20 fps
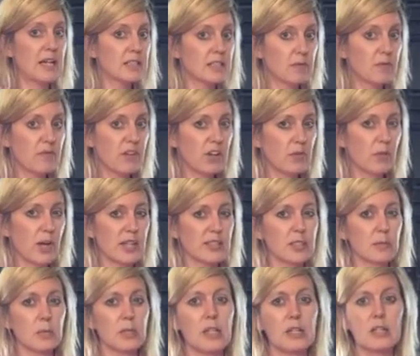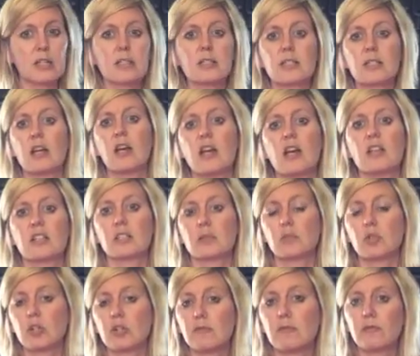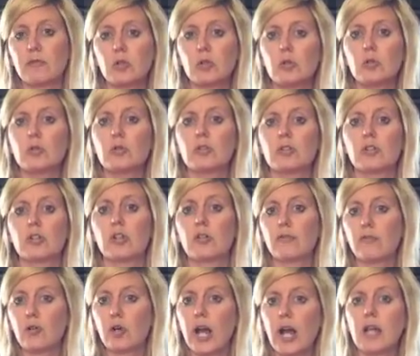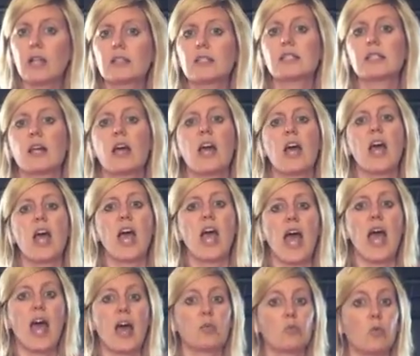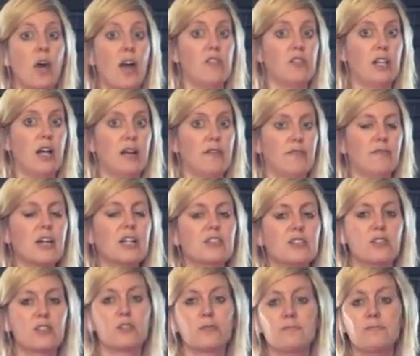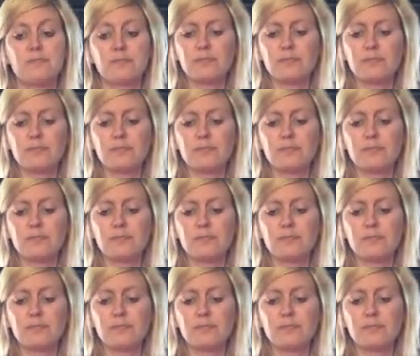some fun recipes, some good food, good friends, and we'll have a lot of fun too.